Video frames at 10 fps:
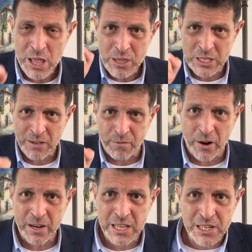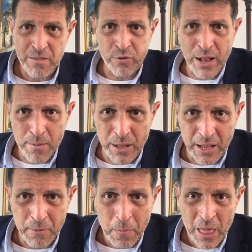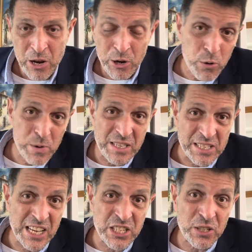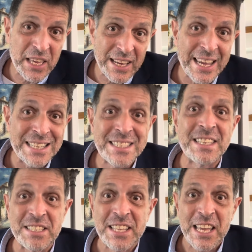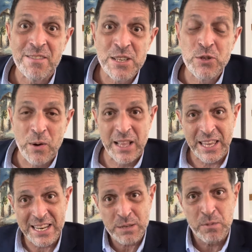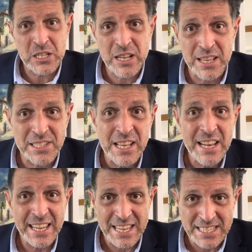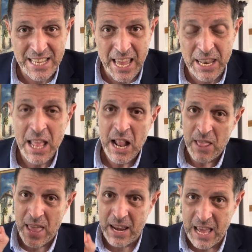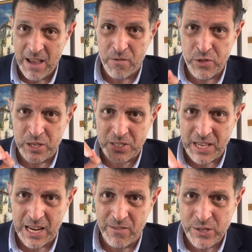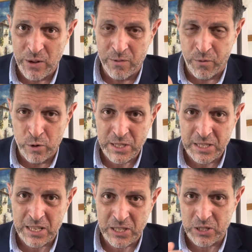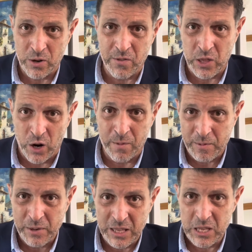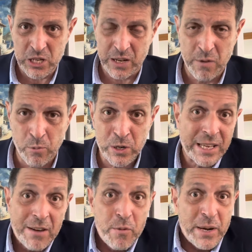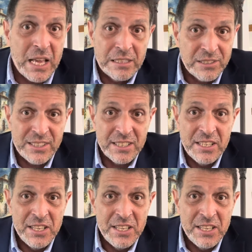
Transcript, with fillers: The Sephardic chief rabbi, who was essentially against the state of Israel, in as much as he said that if the state of Israel forces us to serve in the army, meaning the yeshiva boys like everybody else,